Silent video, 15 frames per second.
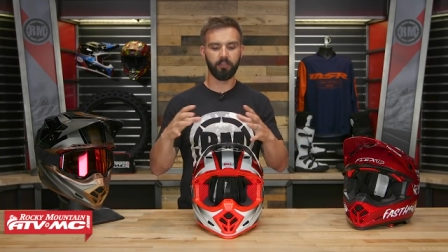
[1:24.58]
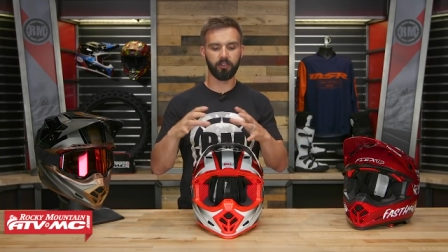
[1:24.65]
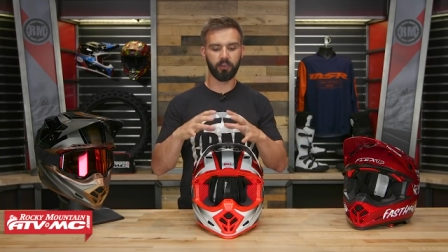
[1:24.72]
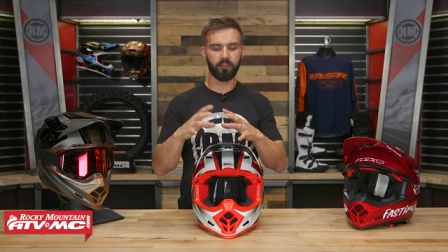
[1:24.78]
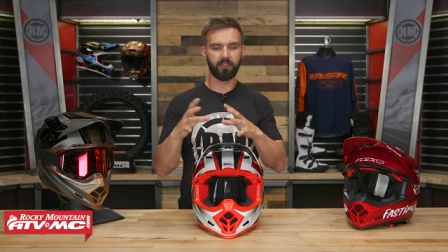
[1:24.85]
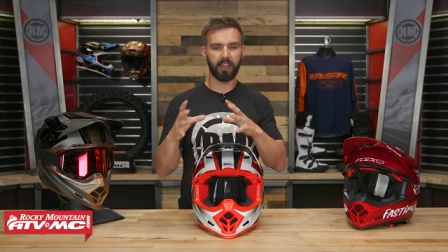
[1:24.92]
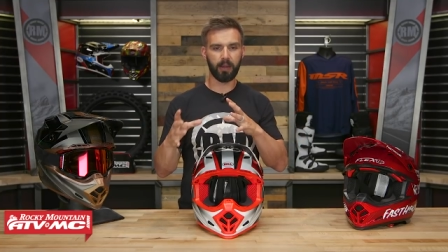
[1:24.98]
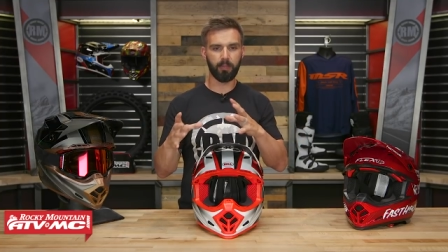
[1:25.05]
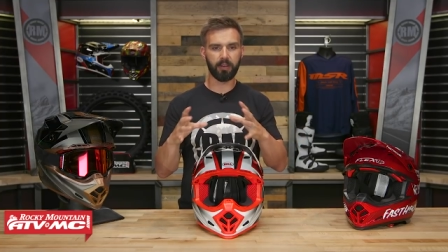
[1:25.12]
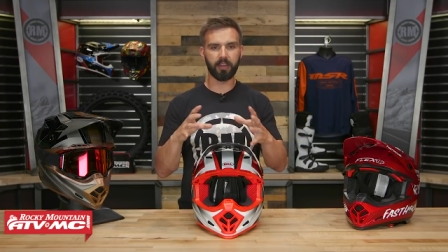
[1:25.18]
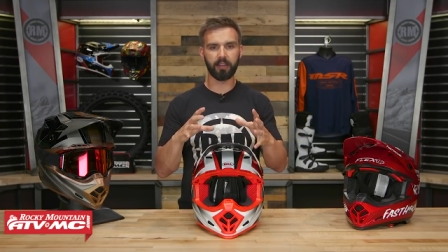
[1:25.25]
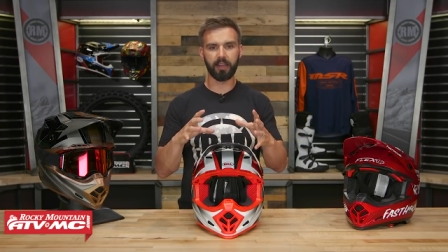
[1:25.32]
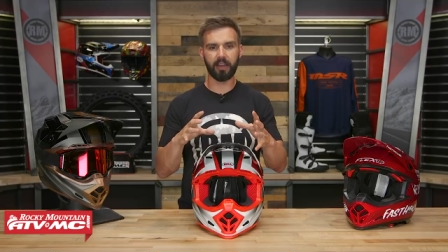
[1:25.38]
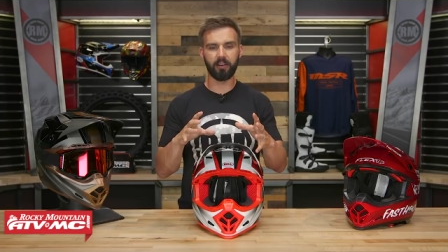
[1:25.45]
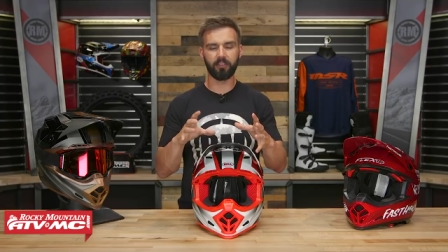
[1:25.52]
So their
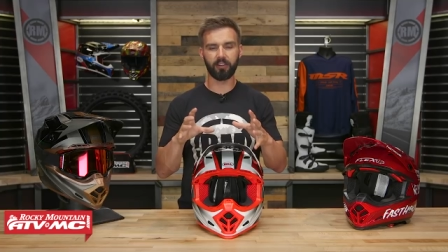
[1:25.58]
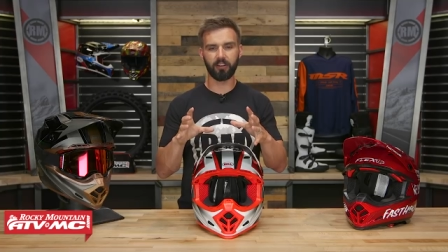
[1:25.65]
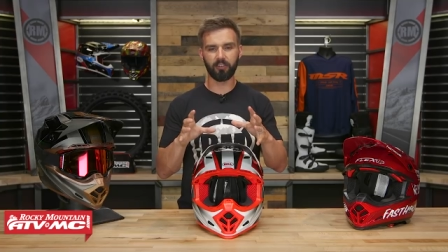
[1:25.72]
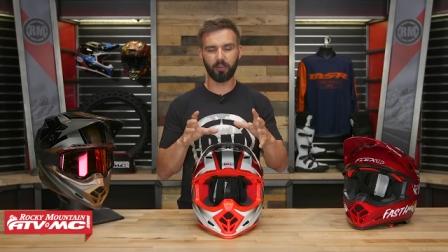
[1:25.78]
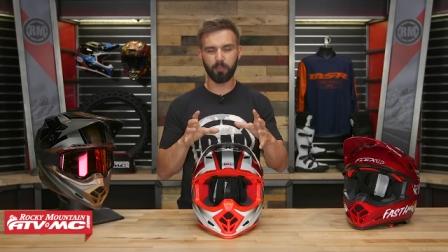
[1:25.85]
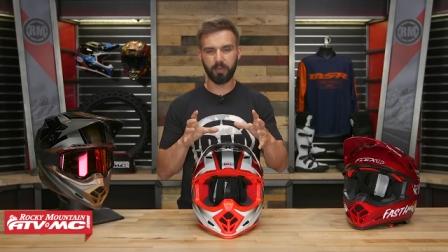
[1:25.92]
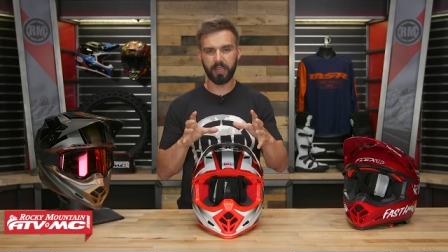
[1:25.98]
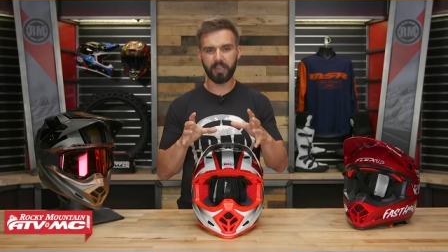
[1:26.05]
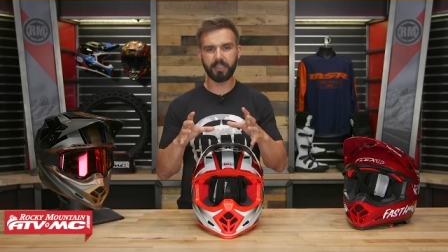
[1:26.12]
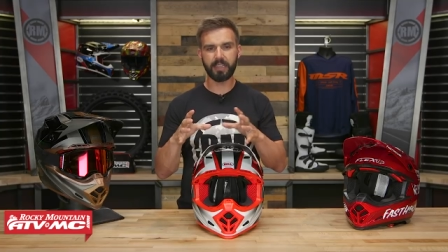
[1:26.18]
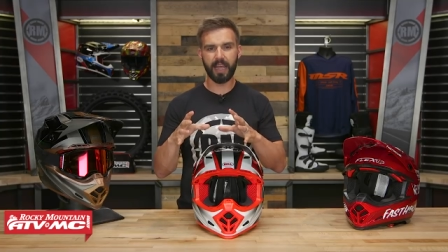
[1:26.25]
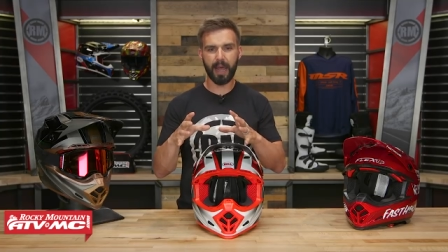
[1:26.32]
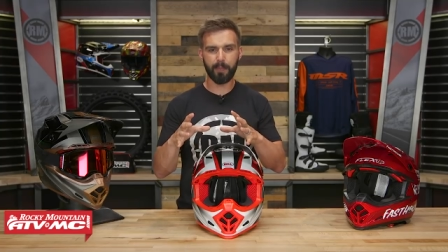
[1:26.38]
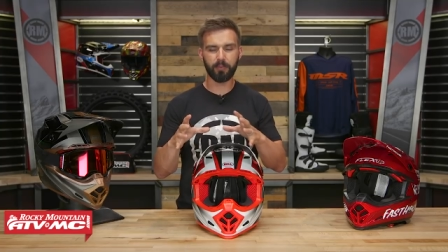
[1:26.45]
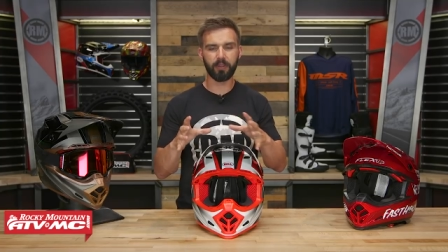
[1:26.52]
segmented liners are just gonna be
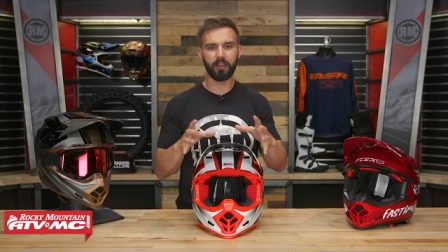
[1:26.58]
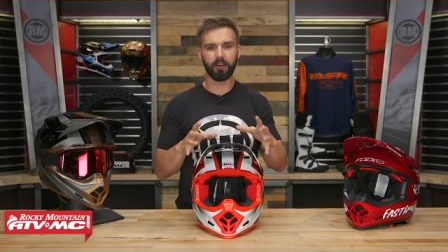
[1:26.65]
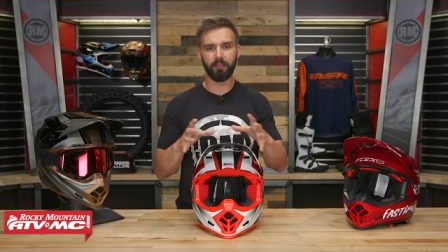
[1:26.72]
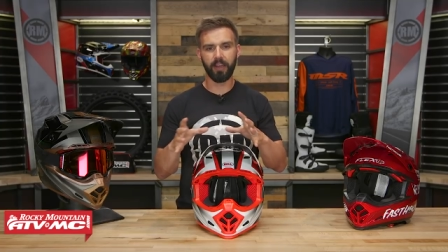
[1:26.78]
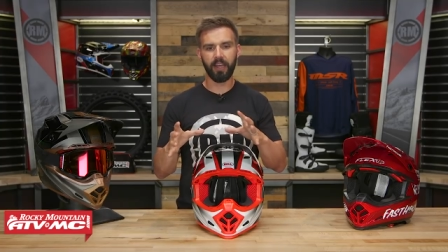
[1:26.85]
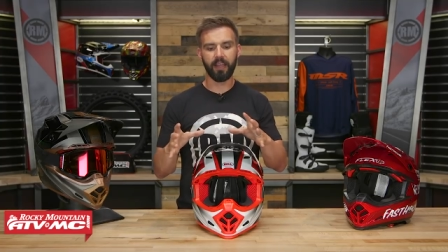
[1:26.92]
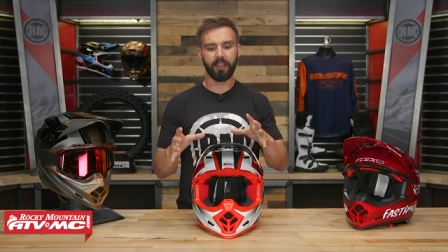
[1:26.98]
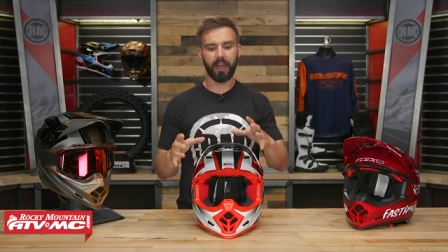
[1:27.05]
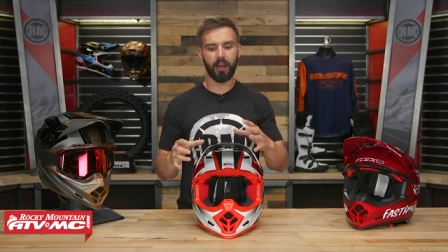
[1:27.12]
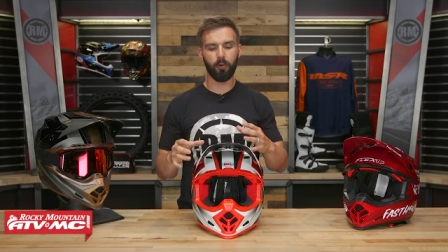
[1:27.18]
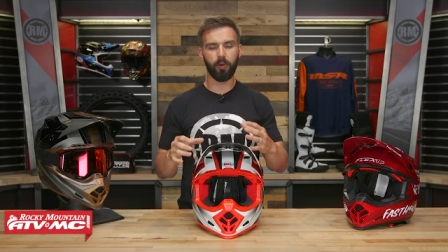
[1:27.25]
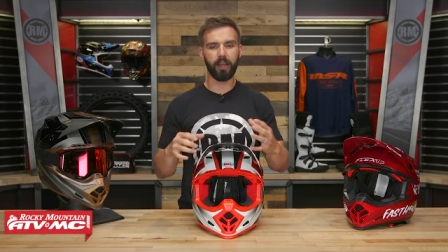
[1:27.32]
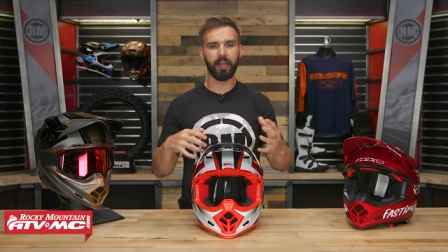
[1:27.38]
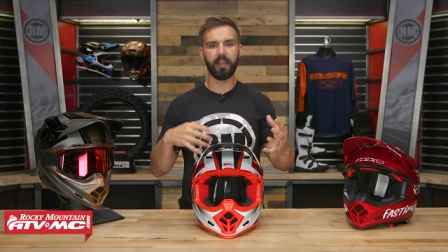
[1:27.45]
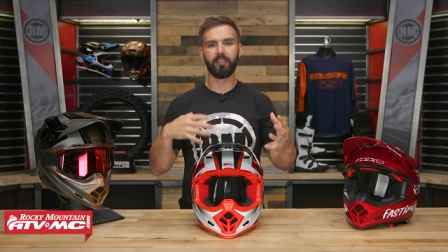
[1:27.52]
adaptive. That
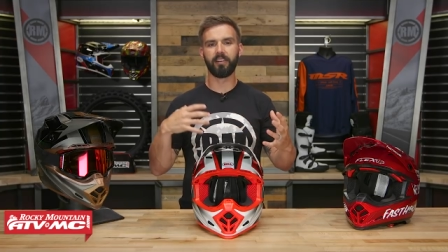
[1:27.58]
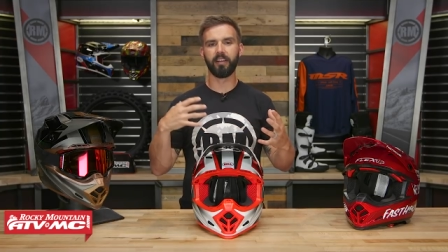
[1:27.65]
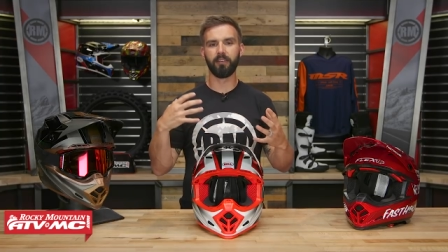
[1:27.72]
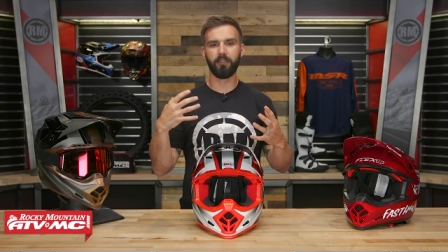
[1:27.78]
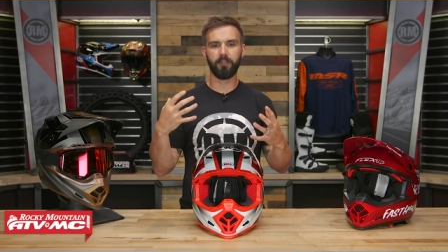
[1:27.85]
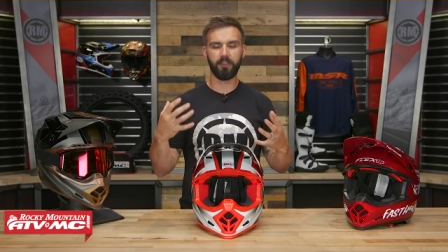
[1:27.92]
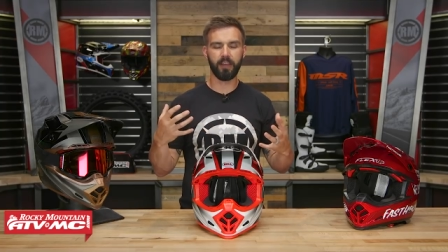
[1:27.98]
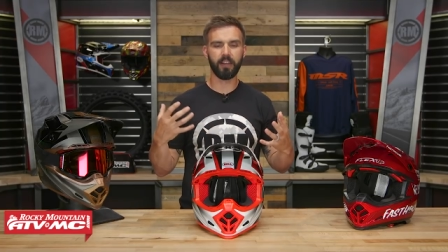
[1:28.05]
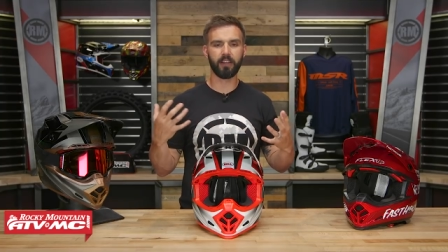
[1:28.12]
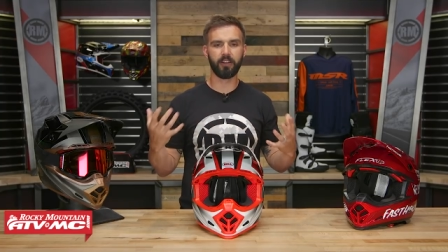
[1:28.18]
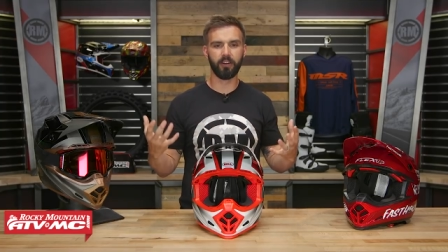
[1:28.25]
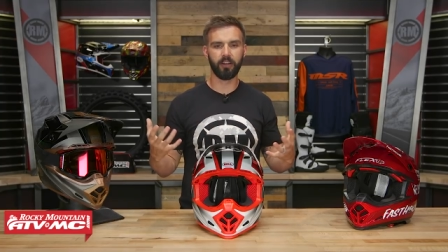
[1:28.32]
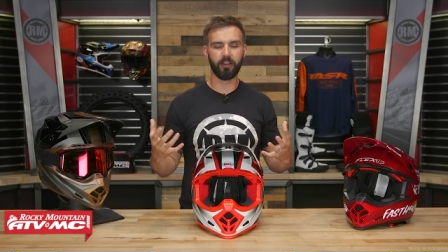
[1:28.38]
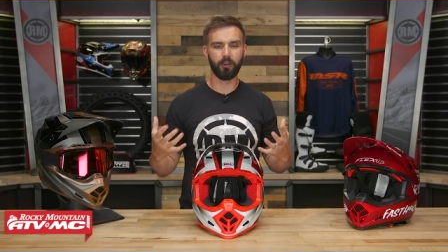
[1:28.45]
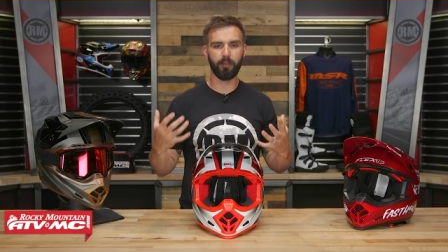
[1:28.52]
way it's gonna fit
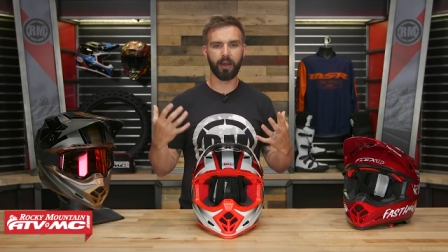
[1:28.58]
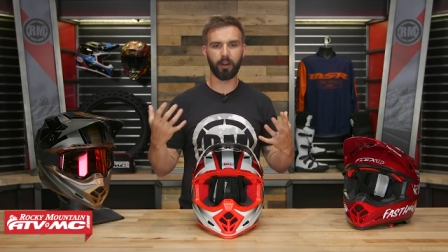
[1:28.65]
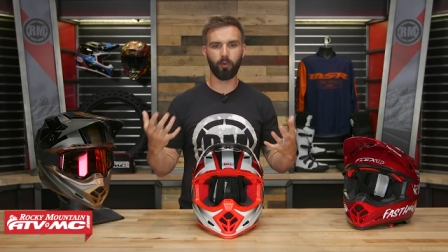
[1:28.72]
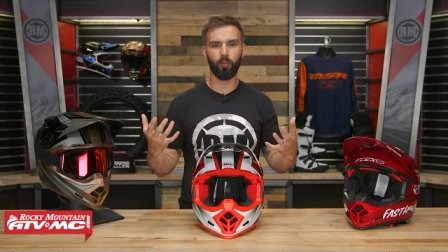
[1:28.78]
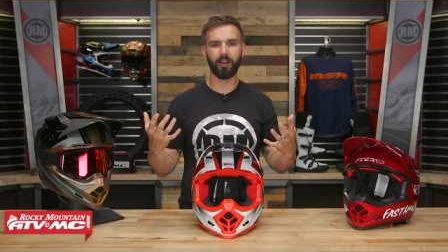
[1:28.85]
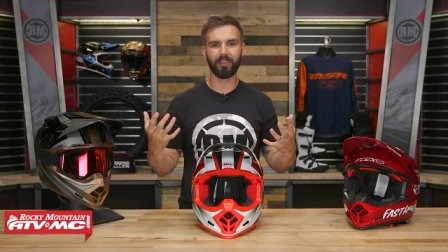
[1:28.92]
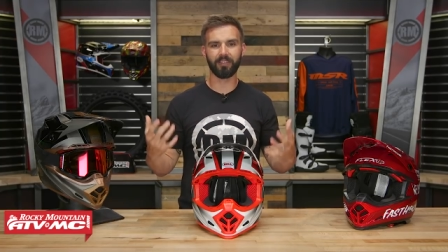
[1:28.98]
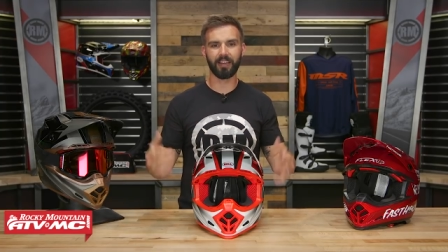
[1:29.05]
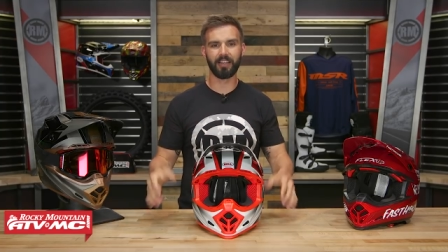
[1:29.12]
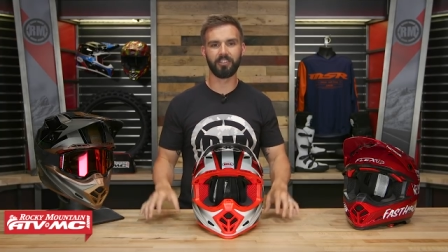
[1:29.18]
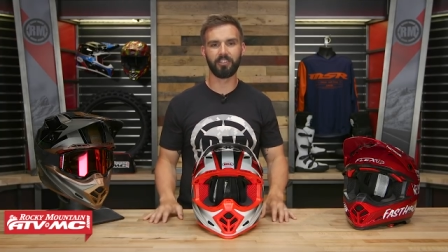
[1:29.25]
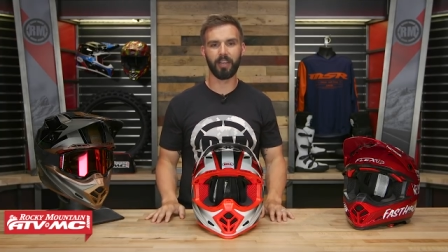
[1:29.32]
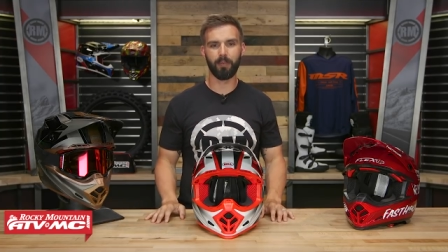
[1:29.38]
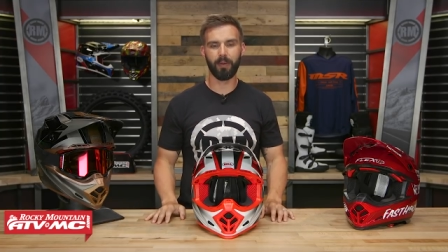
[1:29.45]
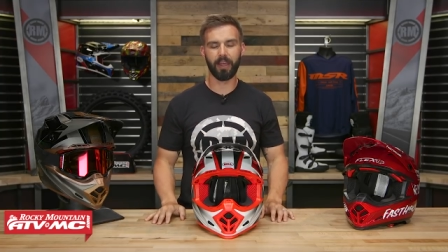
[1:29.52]
good no matter what size
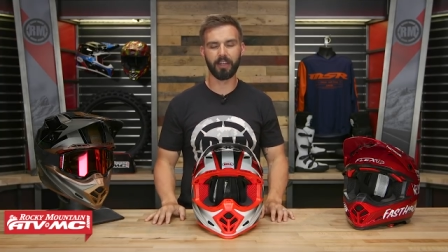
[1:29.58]
shape